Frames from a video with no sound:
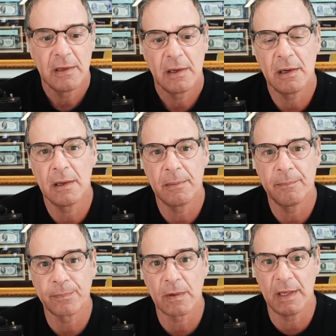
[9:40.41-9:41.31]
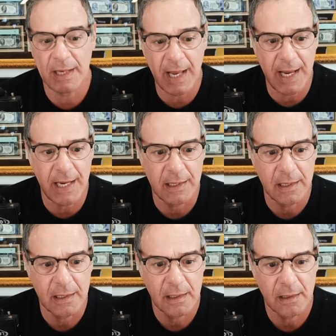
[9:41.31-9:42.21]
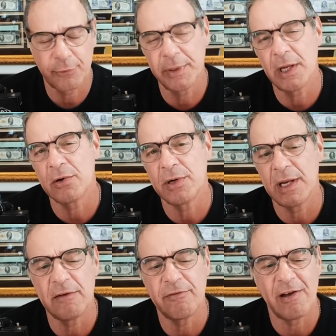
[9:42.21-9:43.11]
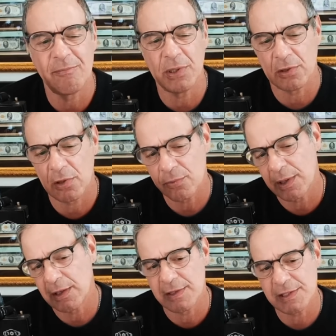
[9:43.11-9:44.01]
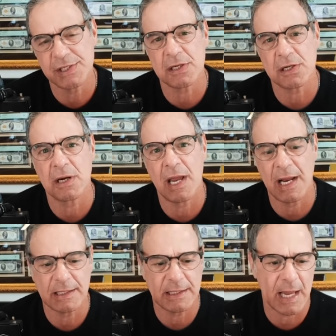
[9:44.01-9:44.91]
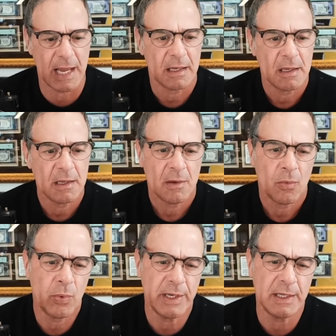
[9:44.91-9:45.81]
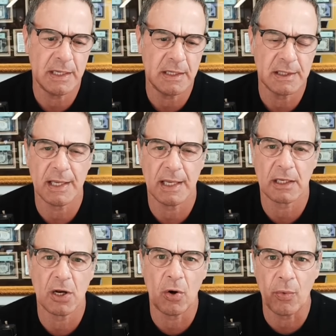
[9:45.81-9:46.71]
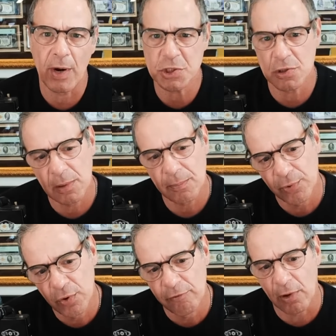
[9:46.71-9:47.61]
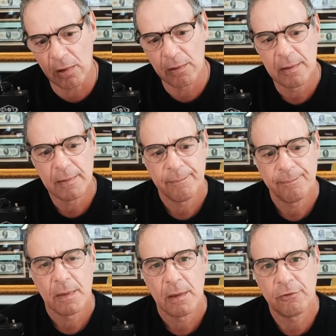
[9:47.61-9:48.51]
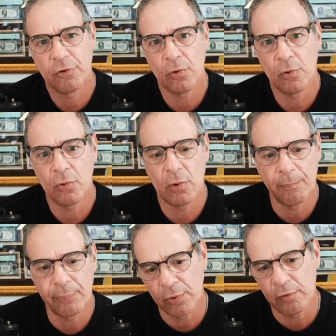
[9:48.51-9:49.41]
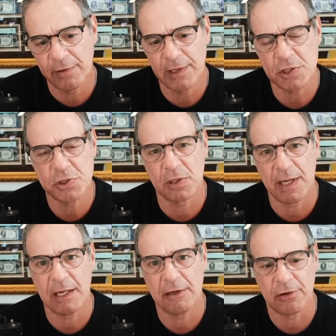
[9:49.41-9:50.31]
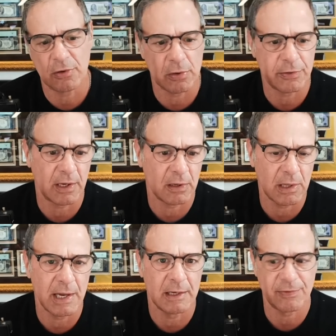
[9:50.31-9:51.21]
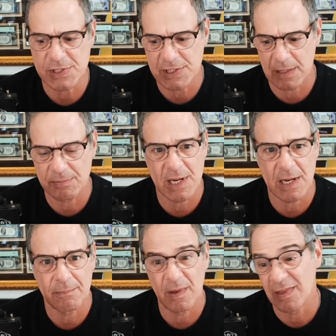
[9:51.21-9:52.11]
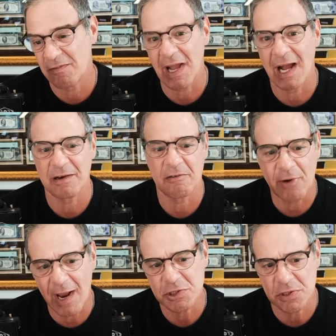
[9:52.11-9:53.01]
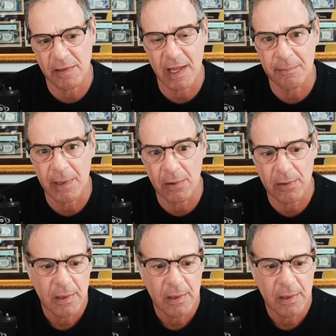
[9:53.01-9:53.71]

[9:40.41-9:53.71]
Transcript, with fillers: um, in aid, 385 million already this year. And yet we need to get congressional approval to approve additional aid to North Carolina at the same time. And they've gotten a fraction of that amount.